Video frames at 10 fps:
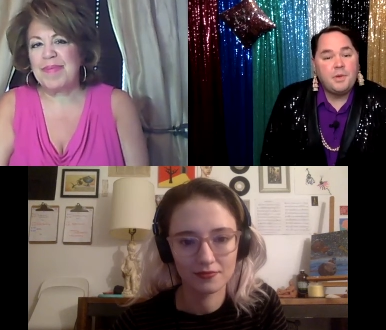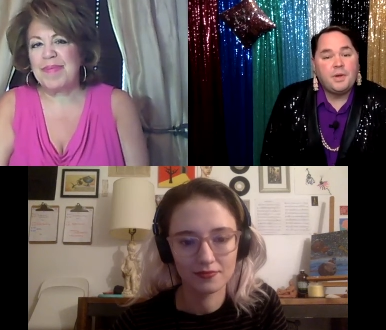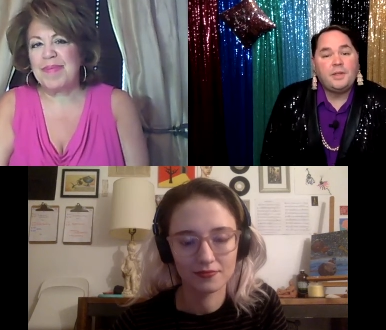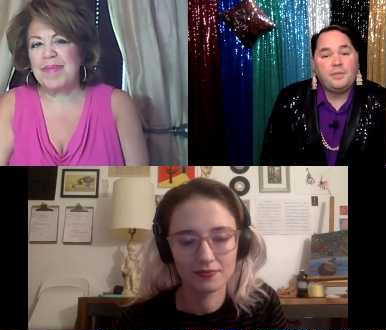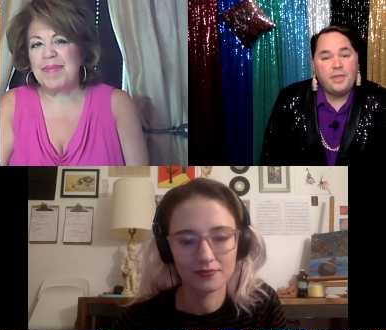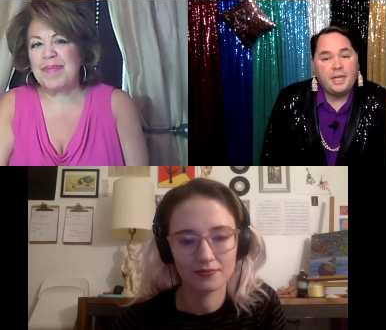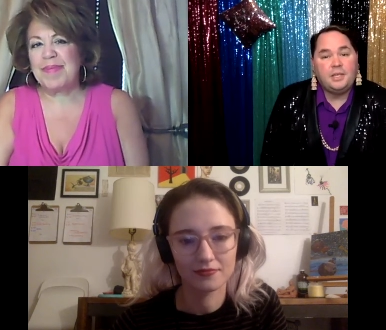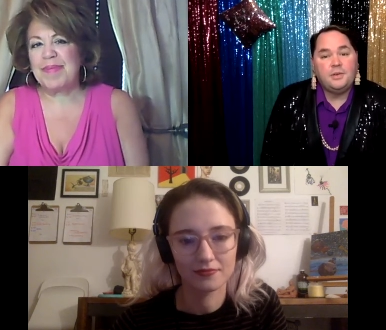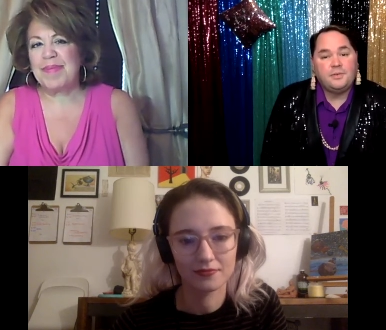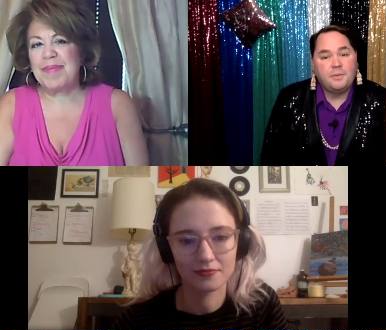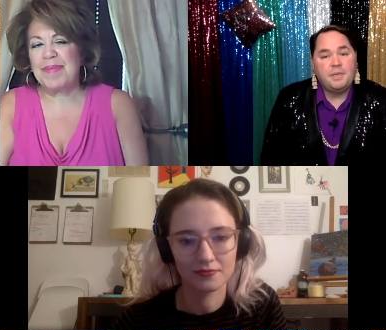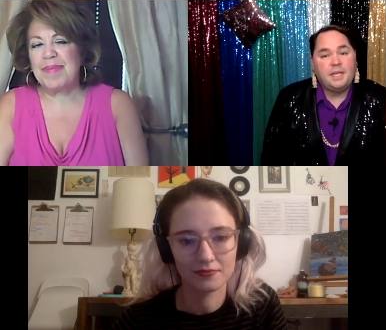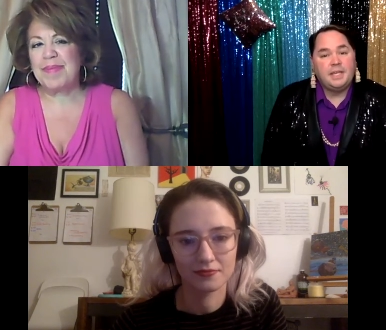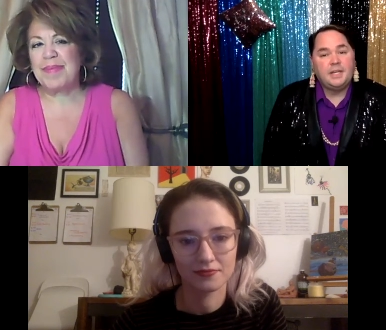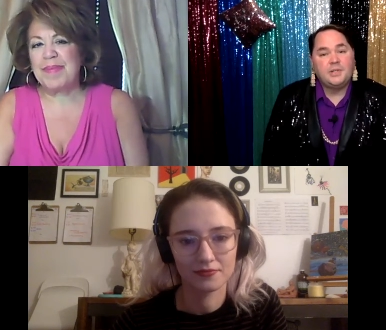Speaker 1: want to thank you for
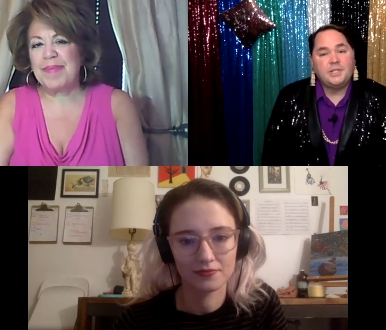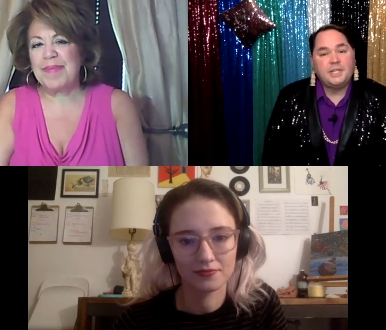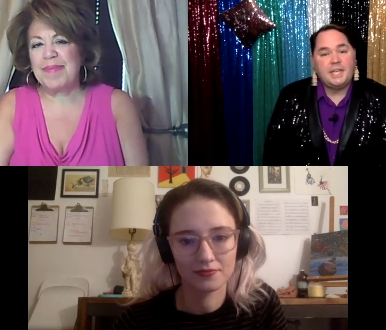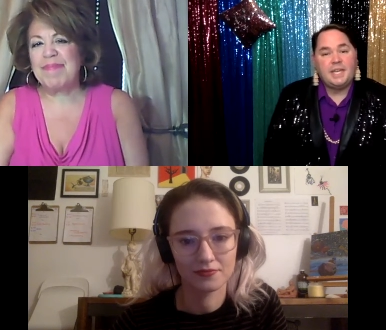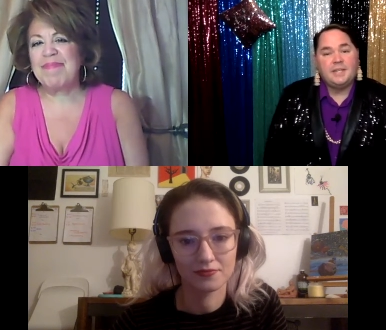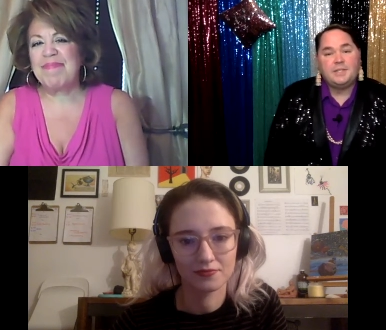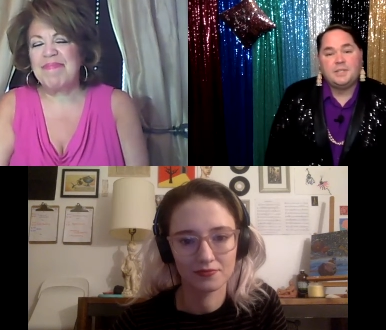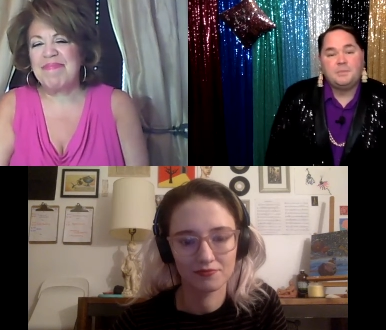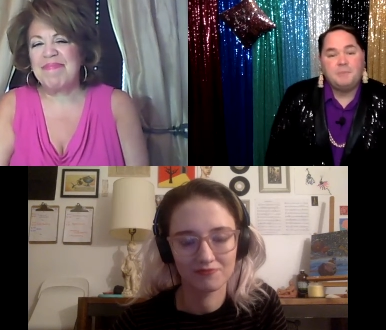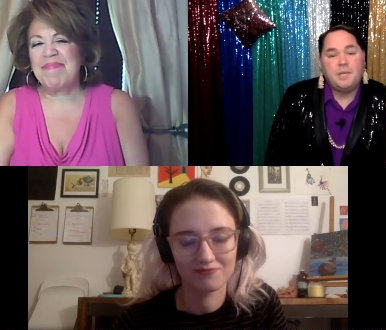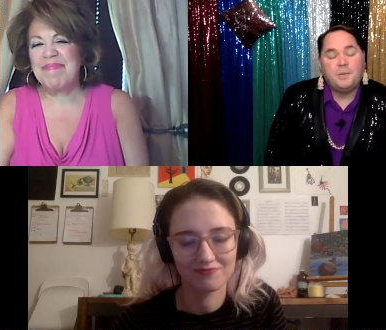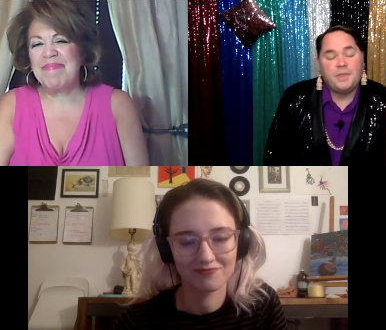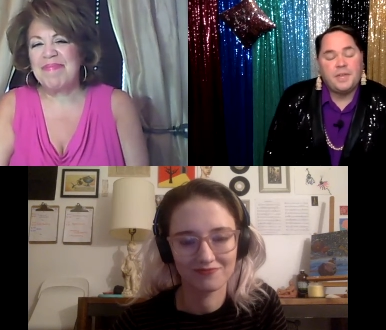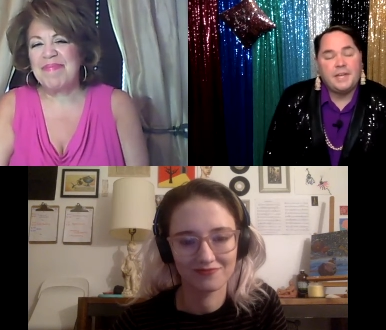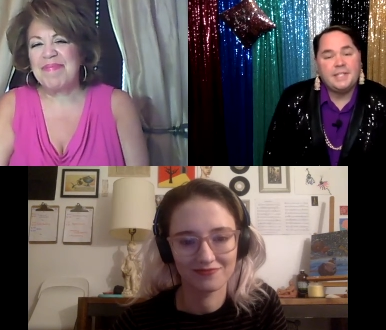being here today to speak
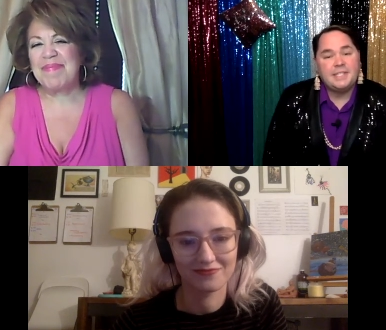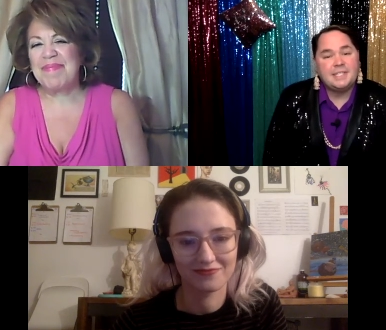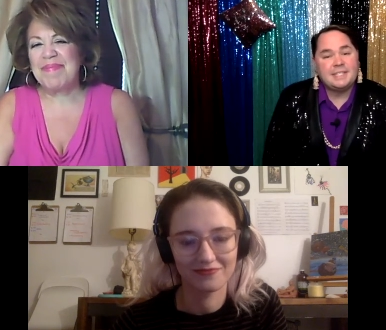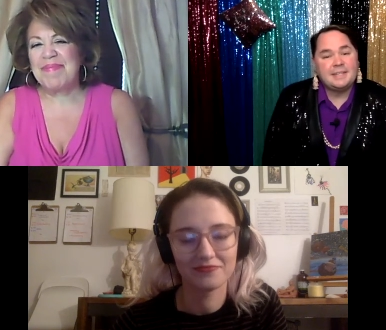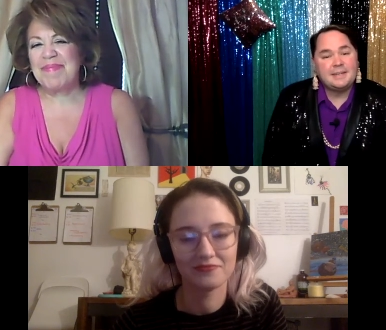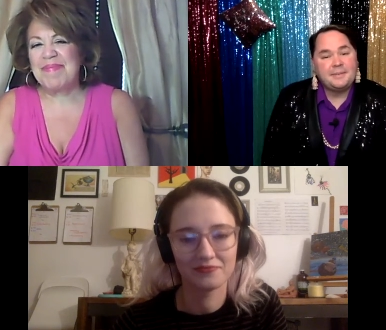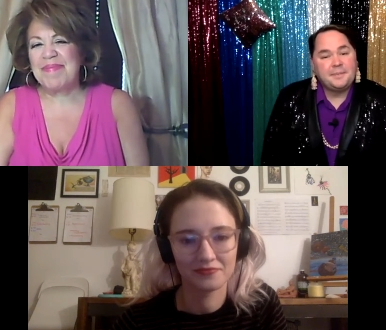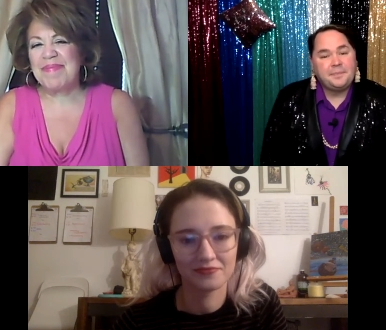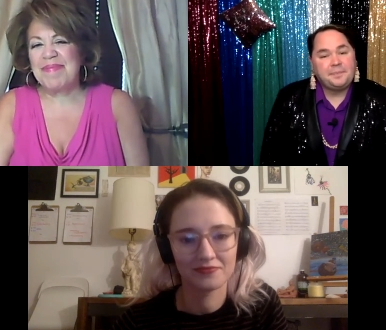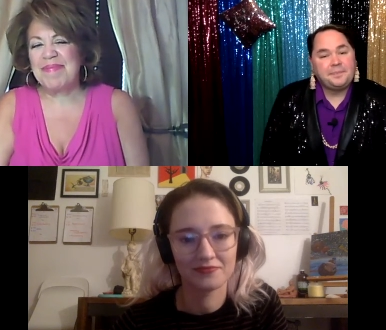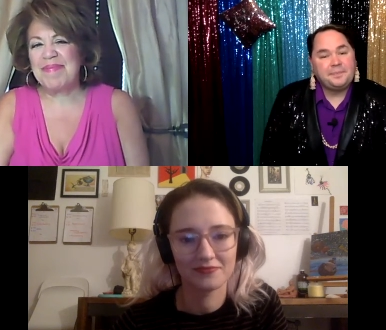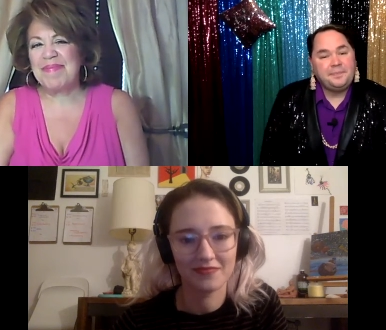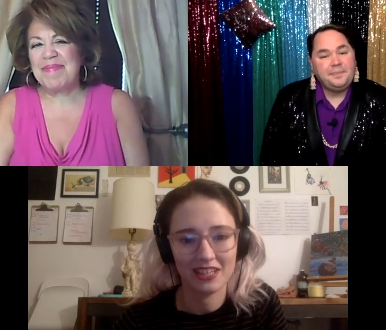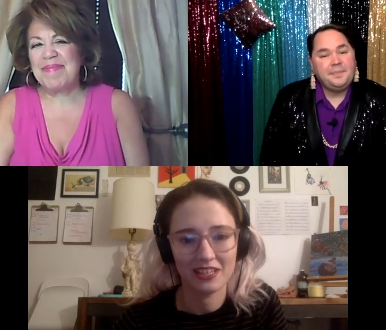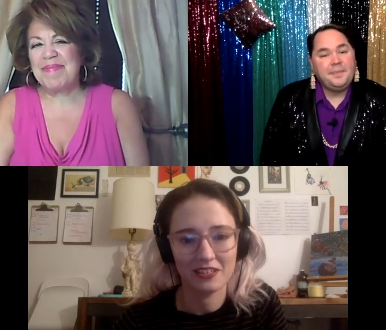with us.
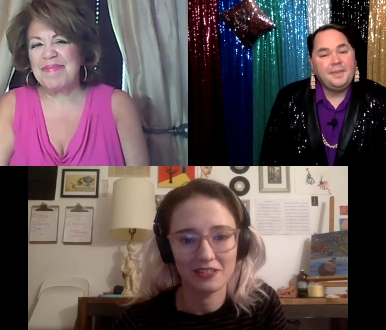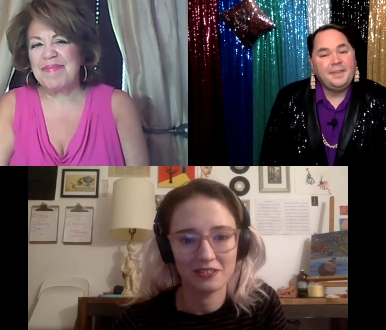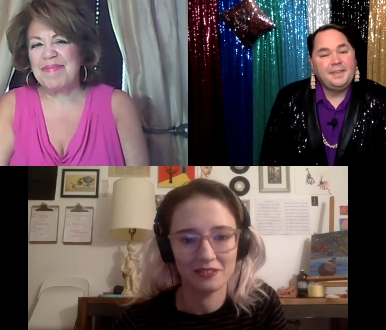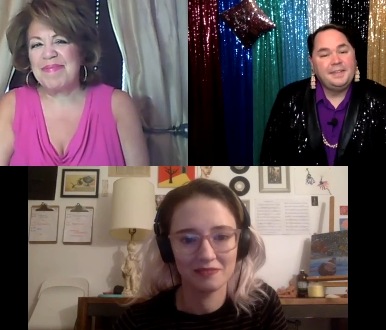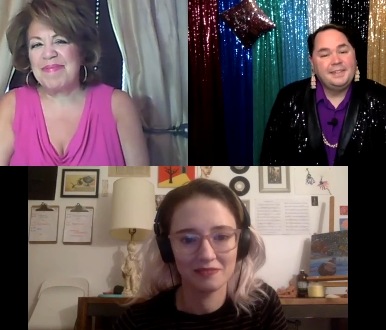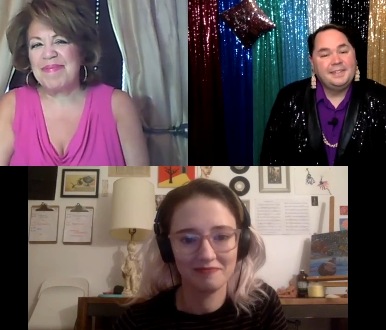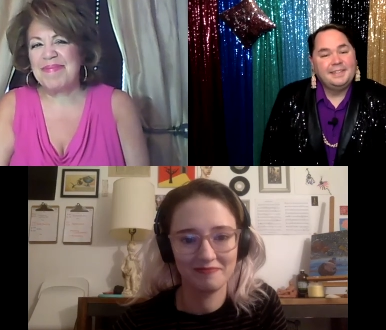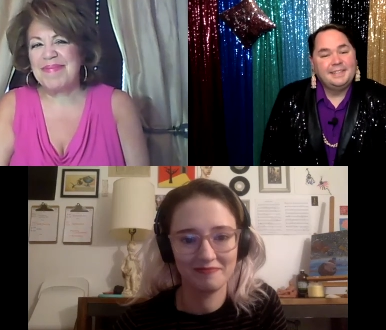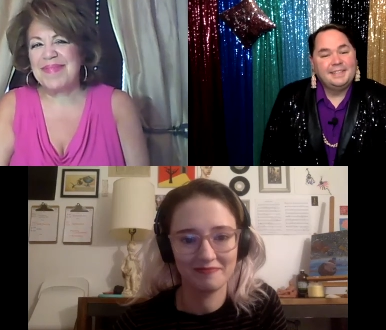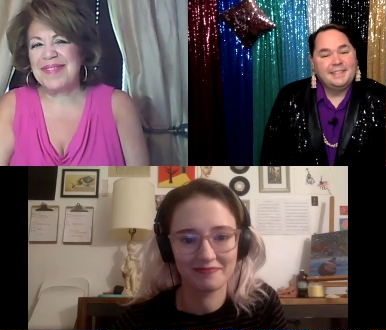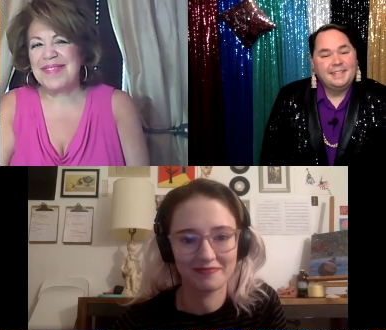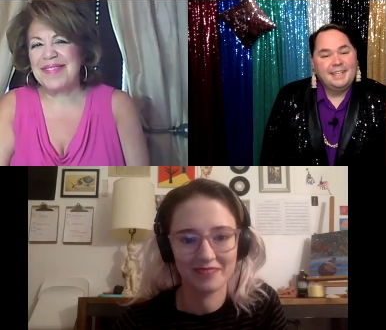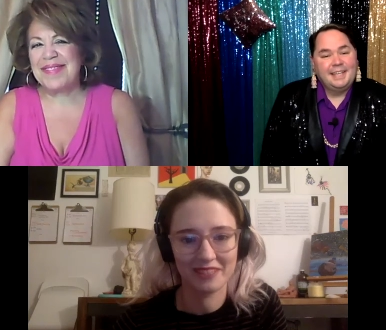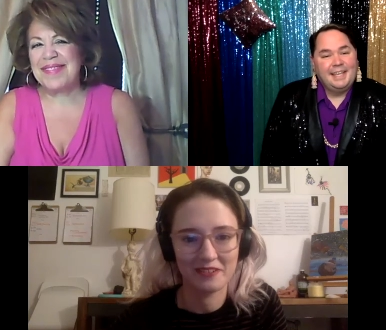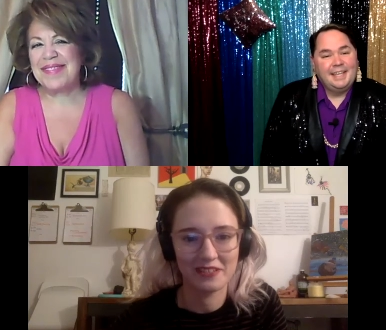
Speaker 2: Thank you. It's
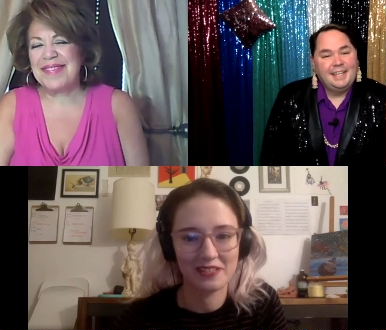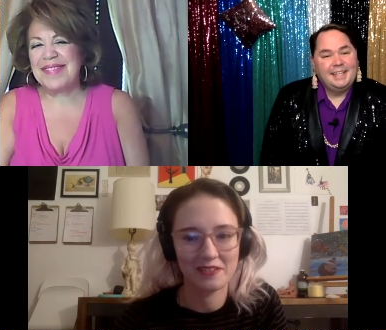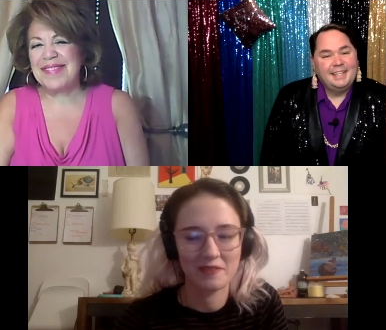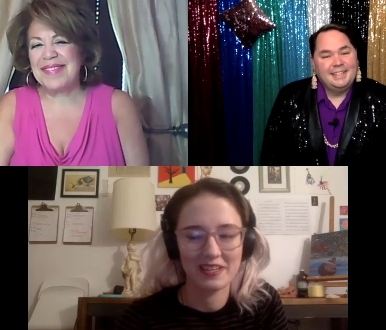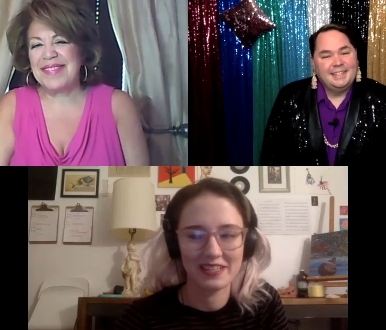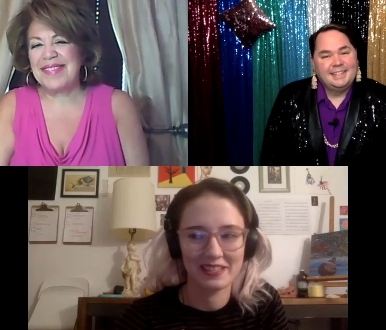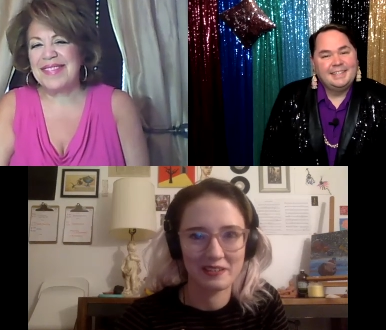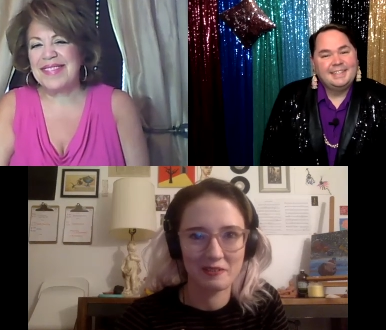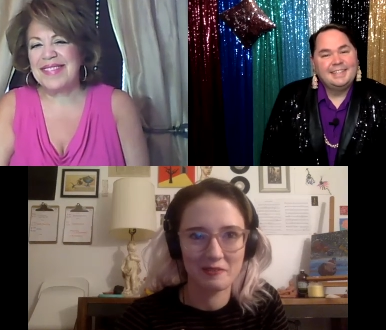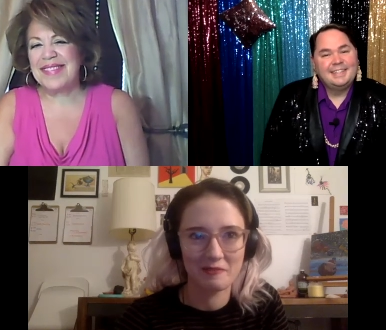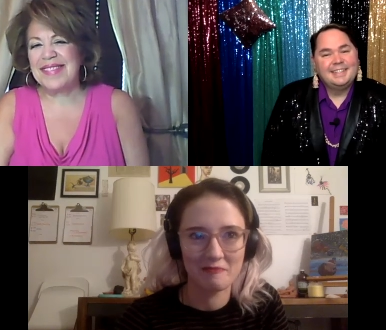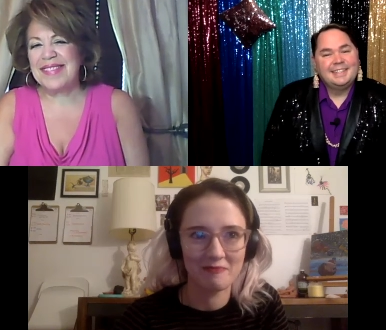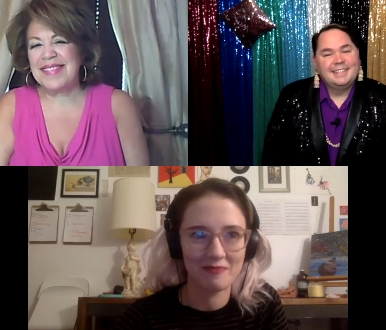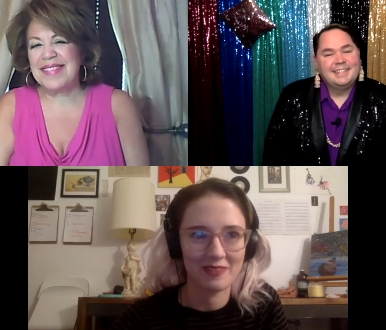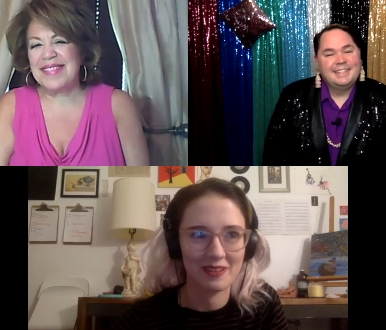always so amazing to hear
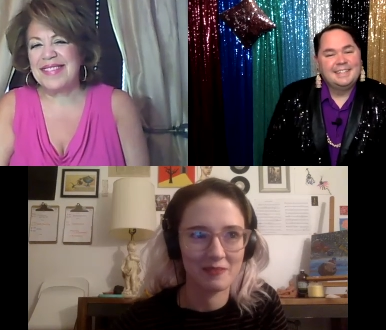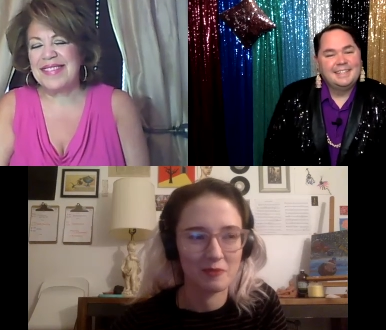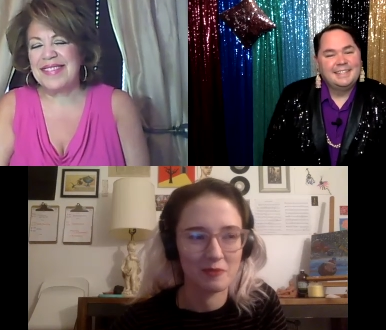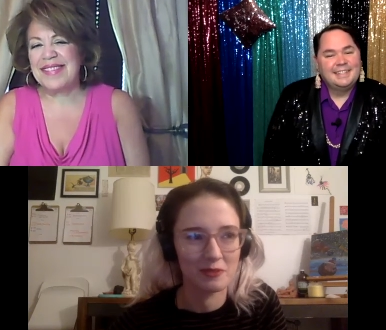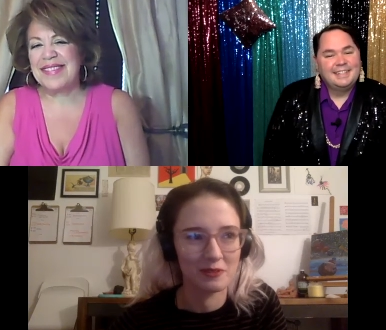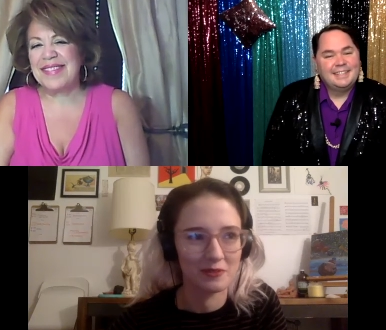that people love